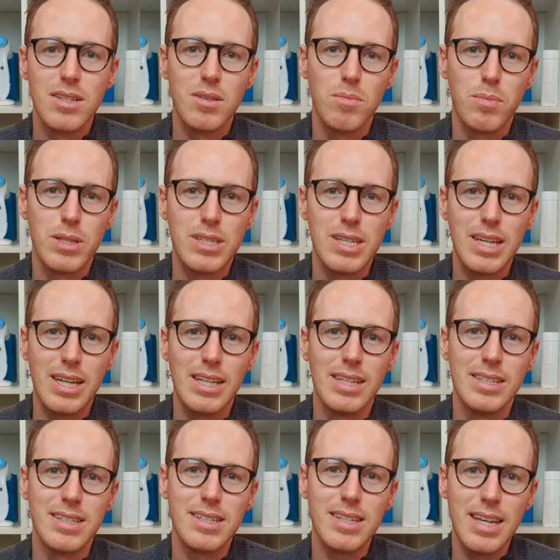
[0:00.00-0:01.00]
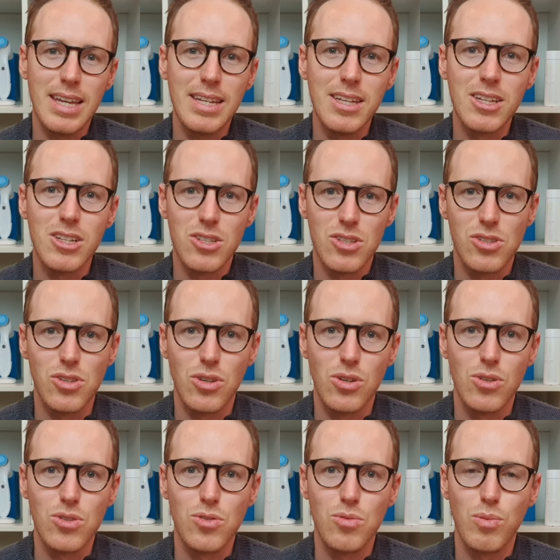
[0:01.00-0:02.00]
some particular skin
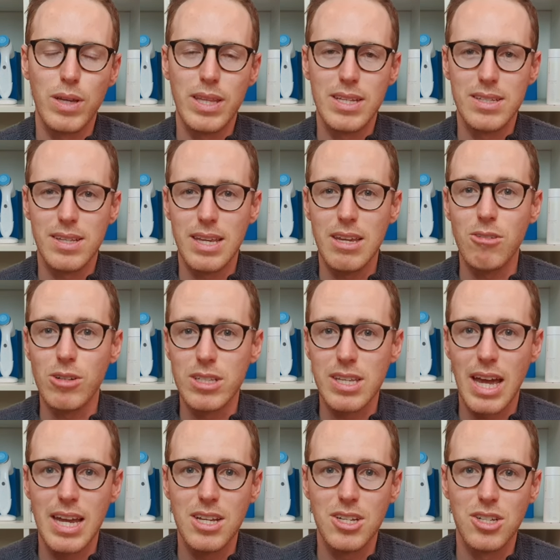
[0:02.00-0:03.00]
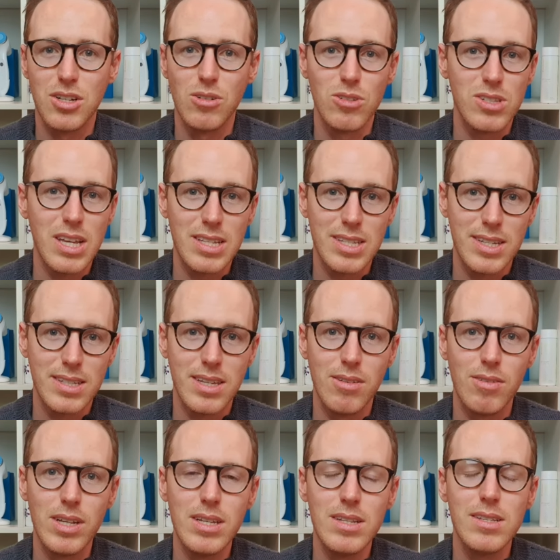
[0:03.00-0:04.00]
concerns where there's irritation or
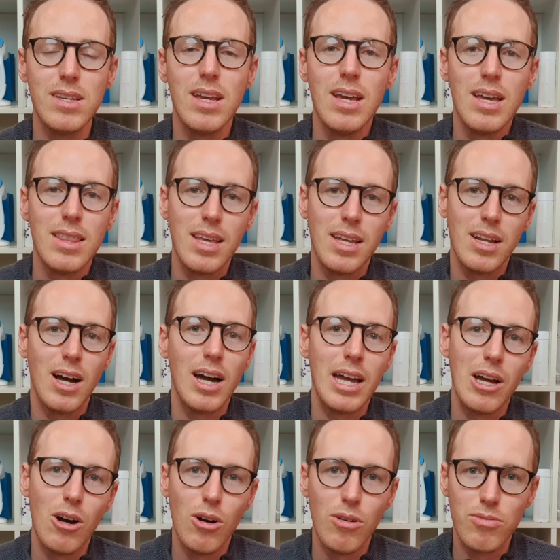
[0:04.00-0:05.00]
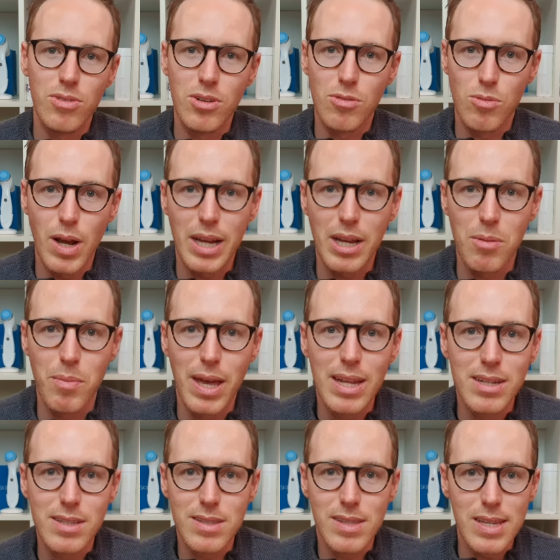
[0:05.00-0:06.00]
sensitivities, then I often
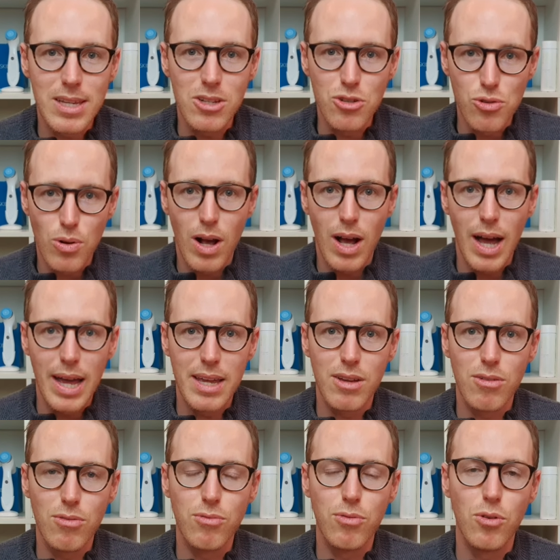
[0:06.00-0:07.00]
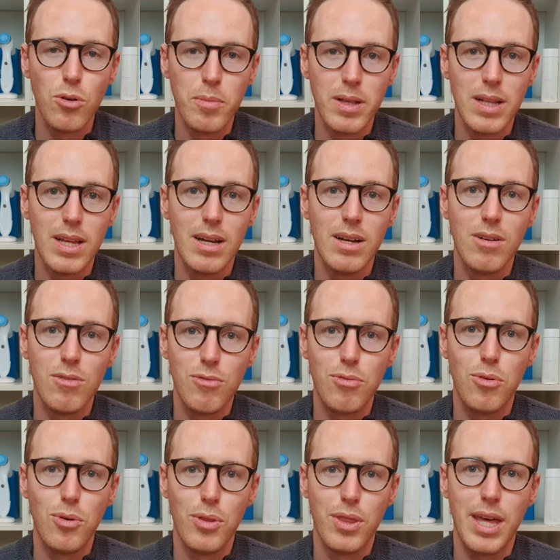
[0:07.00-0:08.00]
recommend the dry formula
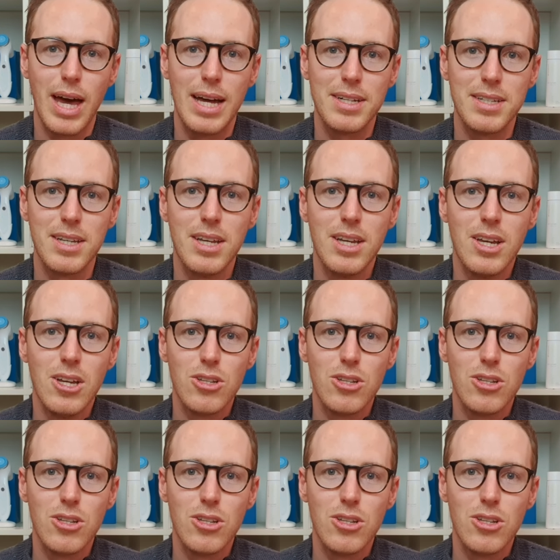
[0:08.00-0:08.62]
for that.